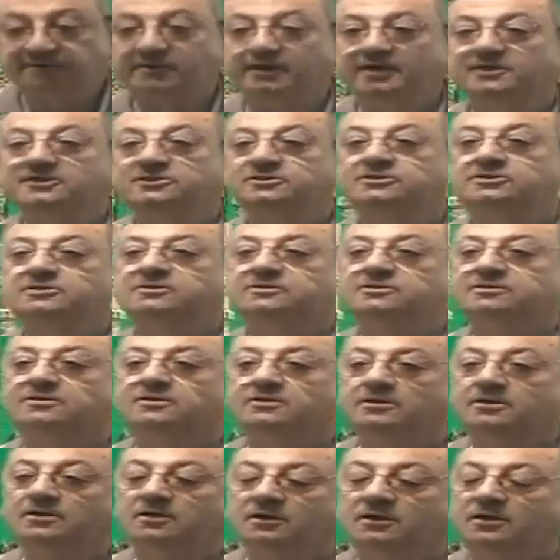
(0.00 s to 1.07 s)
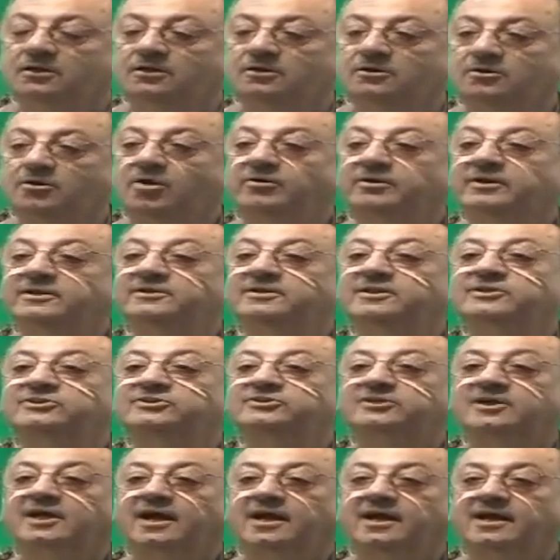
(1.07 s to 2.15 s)
There is not in the
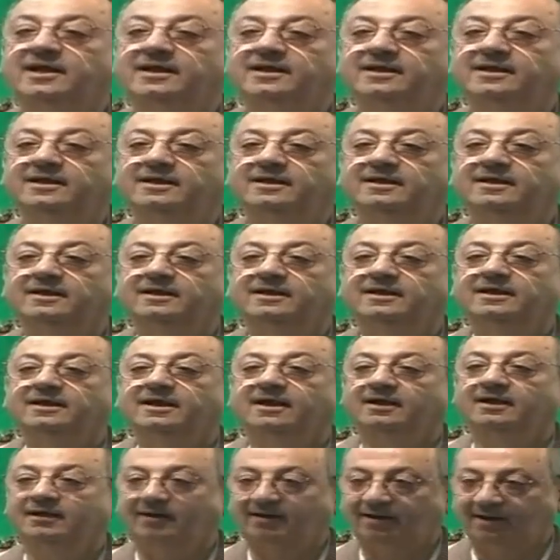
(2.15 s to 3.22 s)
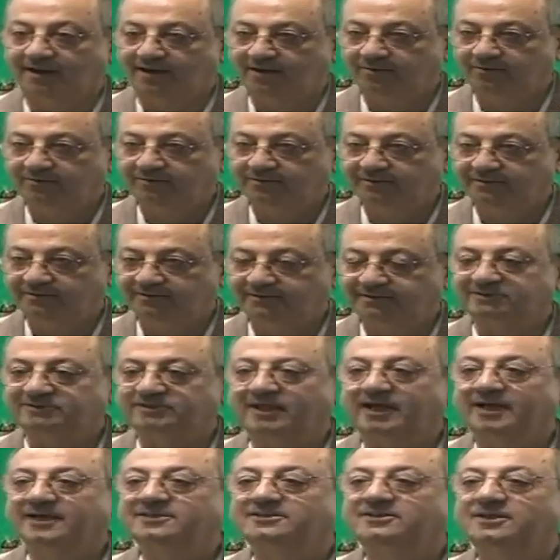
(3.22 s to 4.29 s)
sky a cloud the
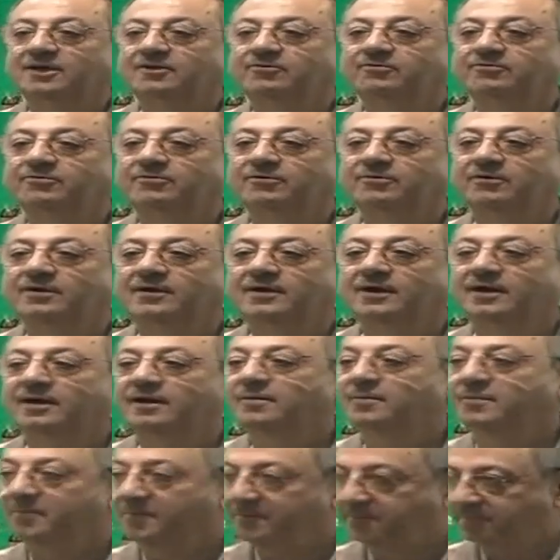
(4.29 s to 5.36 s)
size of a